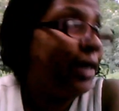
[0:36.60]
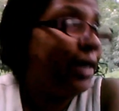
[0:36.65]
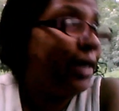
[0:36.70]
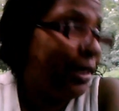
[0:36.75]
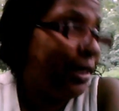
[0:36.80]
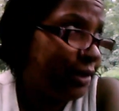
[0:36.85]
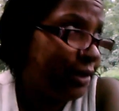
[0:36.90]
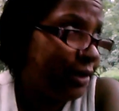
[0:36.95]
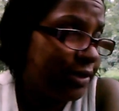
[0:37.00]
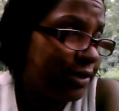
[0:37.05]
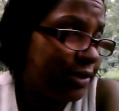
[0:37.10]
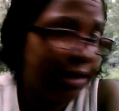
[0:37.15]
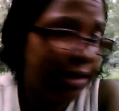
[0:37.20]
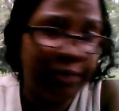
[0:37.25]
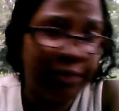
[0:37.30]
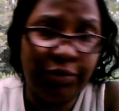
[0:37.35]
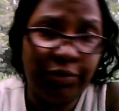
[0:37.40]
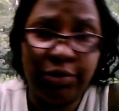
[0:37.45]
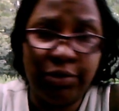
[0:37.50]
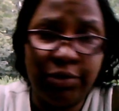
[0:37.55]
and outside
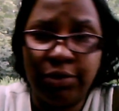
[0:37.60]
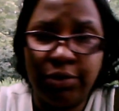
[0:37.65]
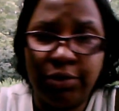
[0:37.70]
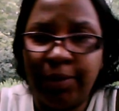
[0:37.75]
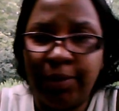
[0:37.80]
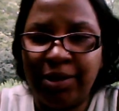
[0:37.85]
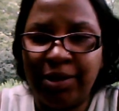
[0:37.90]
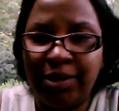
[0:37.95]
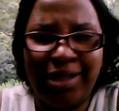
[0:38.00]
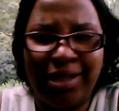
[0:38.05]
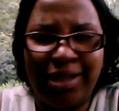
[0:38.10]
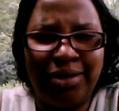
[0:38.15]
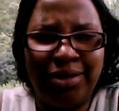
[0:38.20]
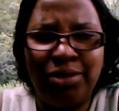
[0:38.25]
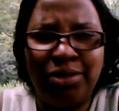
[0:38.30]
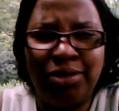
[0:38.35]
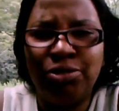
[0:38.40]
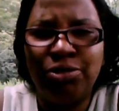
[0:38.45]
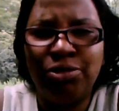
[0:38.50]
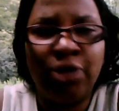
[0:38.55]
of YouTube. I just had a
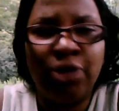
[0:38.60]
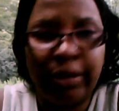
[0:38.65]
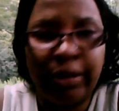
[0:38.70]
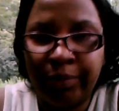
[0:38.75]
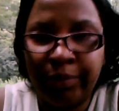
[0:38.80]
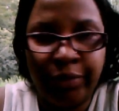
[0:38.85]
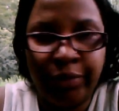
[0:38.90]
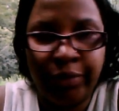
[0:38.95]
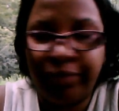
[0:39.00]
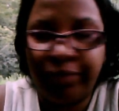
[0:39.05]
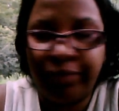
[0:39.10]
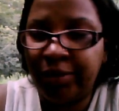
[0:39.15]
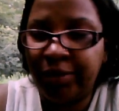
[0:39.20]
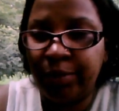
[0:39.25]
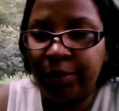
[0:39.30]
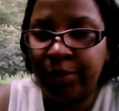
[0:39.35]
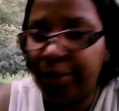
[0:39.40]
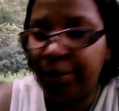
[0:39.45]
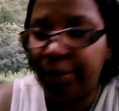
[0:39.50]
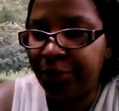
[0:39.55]
huge argument with a
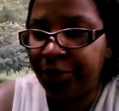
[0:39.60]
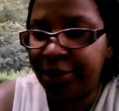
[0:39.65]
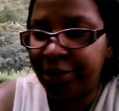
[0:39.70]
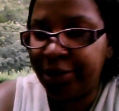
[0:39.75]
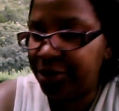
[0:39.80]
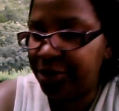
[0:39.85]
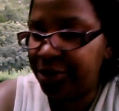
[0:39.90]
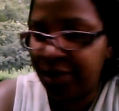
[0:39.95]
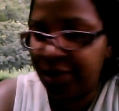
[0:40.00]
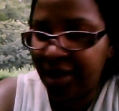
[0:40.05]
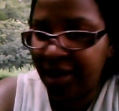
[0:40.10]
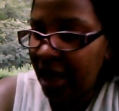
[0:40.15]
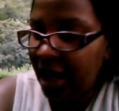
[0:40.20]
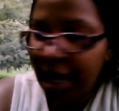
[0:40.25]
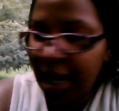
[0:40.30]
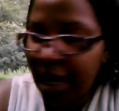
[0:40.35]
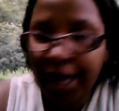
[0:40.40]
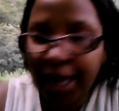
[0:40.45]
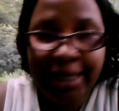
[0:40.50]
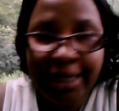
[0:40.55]
family member yesterday,
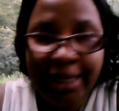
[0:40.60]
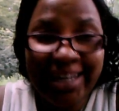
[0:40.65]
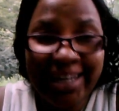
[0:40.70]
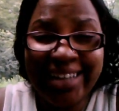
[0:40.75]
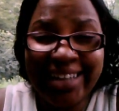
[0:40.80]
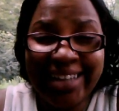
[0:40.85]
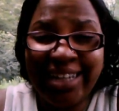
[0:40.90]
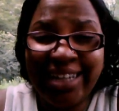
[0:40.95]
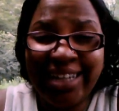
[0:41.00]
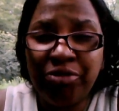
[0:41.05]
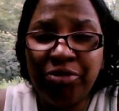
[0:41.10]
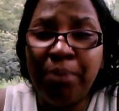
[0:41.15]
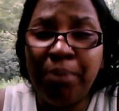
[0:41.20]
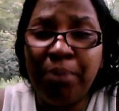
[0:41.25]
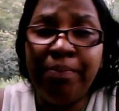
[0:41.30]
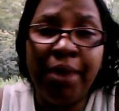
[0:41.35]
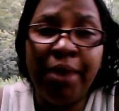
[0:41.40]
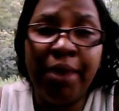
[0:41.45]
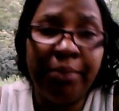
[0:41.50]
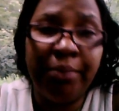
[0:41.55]
and I cannot
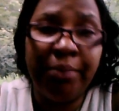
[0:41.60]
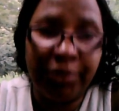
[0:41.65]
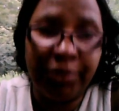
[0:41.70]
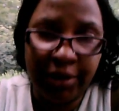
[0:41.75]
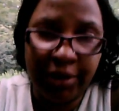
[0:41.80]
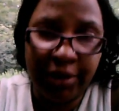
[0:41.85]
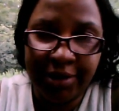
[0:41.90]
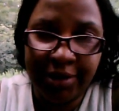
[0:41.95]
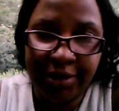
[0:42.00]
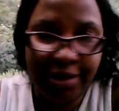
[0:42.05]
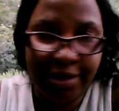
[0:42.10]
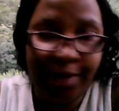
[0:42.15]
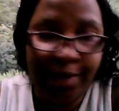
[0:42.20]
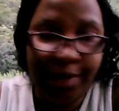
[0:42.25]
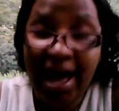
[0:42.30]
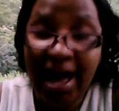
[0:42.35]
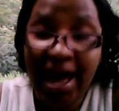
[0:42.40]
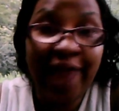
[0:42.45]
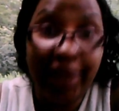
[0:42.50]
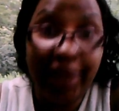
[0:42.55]
remember the last time
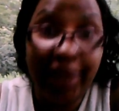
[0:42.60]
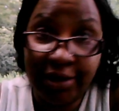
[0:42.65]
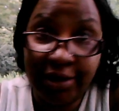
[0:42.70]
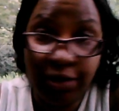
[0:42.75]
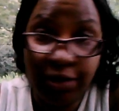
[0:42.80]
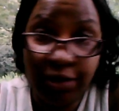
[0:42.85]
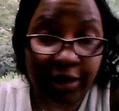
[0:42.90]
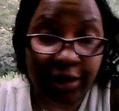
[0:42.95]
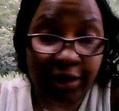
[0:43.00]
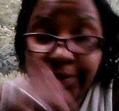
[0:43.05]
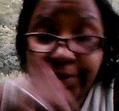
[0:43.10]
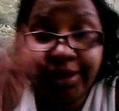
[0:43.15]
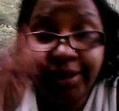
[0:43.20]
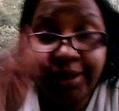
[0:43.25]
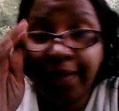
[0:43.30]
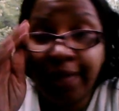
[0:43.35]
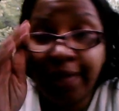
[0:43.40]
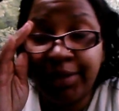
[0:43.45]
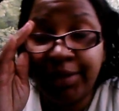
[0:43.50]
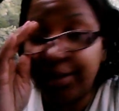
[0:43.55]
I've had an argument.
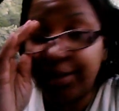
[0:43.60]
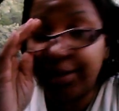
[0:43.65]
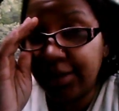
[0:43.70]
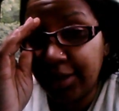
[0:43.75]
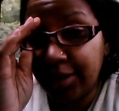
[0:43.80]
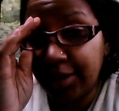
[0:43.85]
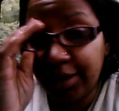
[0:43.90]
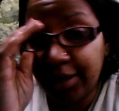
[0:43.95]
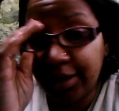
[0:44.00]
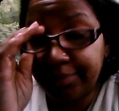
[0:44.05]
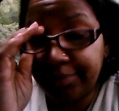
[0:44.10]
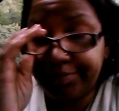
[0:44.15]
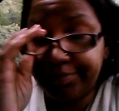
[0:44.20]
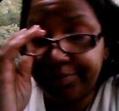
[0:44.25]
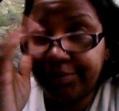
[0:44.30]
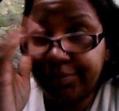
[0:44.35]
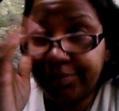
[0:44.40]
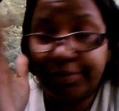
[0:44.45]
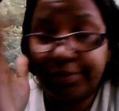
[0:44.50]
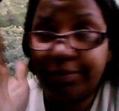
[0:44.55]
I mean,
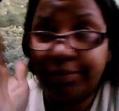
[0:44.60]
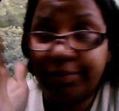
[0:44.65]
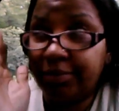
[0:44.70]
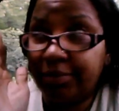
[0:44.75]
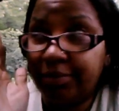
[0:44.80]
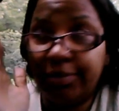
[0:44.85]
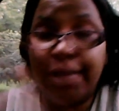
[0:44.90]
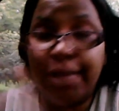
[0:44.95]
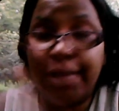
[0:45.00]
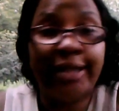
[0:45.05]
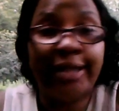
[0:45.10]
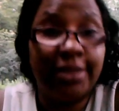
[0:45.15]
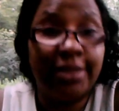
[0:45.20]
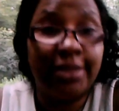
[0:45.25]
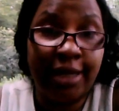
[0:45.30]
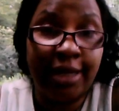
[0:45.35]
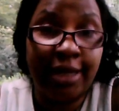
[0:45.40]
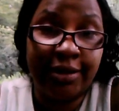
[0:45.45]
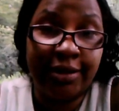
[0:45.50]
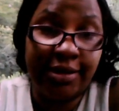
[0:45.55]
not
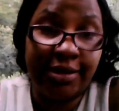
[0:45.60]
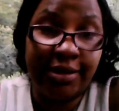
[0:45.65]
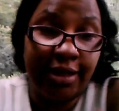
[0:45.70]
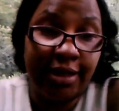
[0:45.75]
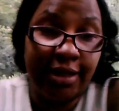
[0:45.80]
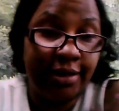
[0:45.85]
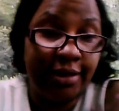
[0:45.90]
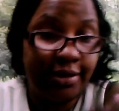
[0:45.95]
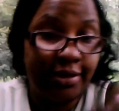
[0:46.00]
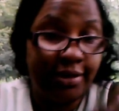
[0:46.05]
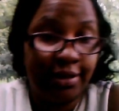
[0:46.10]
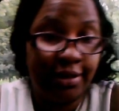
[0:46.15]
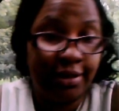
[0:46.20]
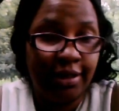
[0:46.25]
to that extent.